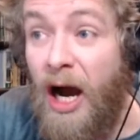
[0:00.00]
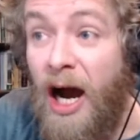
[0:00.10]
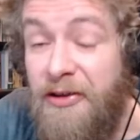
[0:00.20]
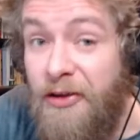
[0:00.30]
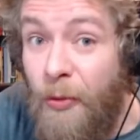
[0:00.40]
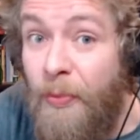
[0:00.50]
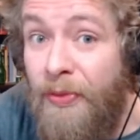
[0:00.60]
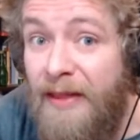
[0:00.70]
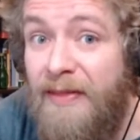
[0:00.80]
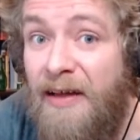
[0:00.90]
I don't
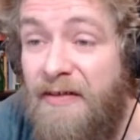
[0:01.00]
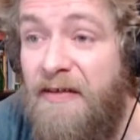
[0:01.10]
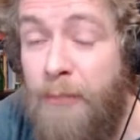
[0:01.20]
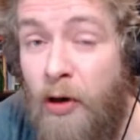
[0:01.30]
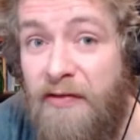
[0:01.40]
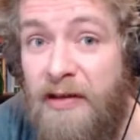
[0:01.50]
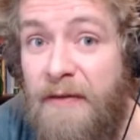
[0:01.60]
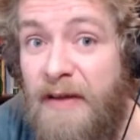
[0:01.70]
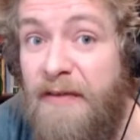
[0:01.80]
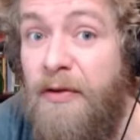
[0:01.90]
think that's as
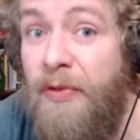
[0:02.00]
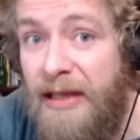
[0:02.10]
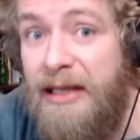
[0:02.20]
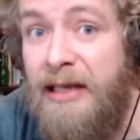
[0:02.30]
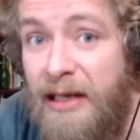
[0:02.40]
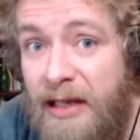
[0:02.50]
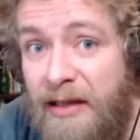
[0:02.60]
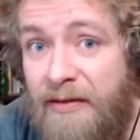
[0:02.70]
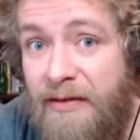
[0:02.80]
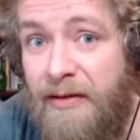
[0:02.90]
positive as you think it is.